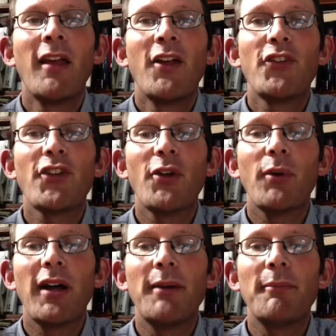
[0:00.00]
So
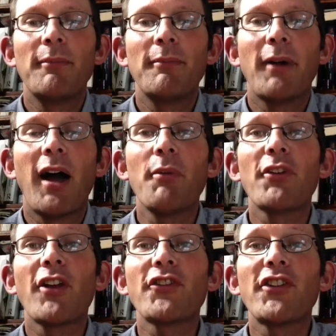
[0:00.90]
I was
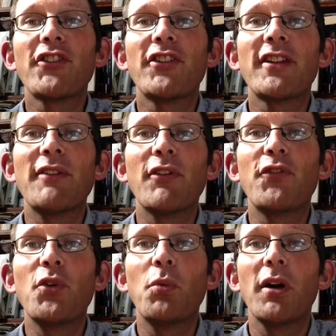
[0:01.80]
asked just to give a
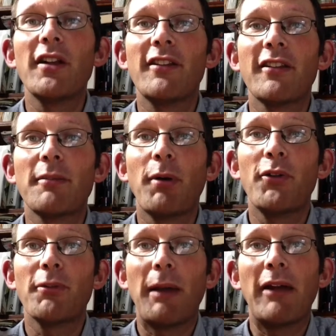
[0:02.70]
few words, I
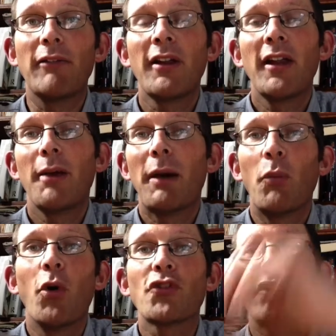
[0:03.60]
suppose, about
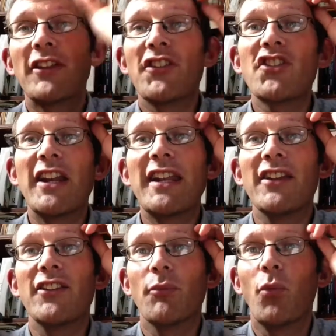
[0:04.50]
what transition
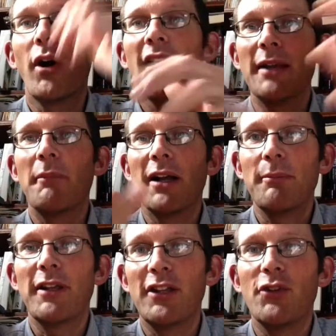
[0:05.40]
is and why it might
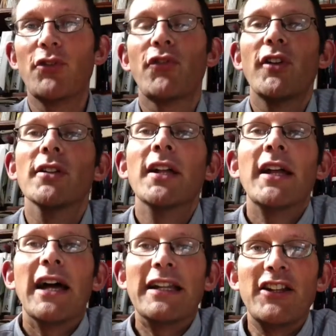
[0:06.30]
be a useful
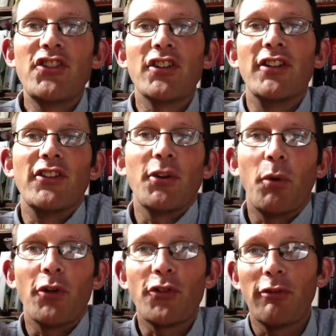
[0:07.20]
addition to
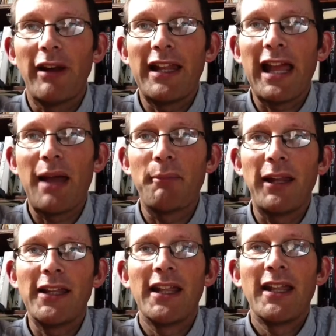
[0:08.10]
what's already
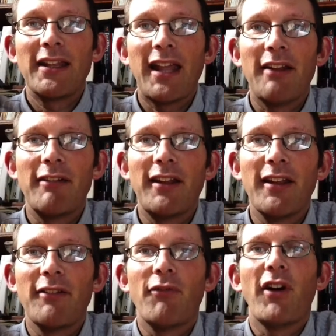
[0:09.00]
happening there in
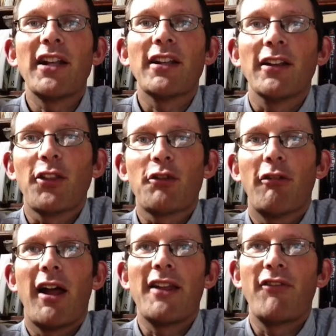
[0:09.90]
the vital,
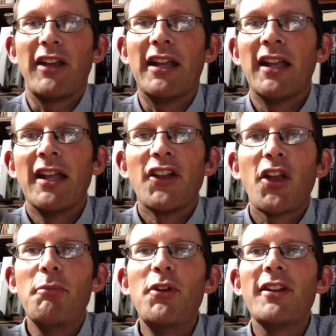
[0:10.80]
thriving
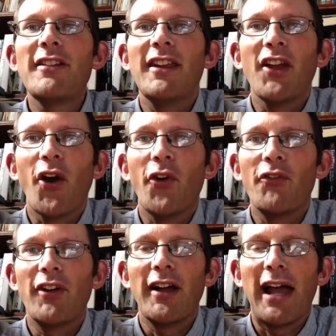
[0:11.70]
community
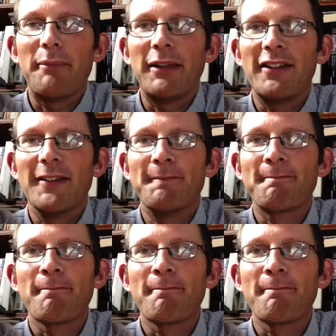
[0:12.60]
of Abingdon.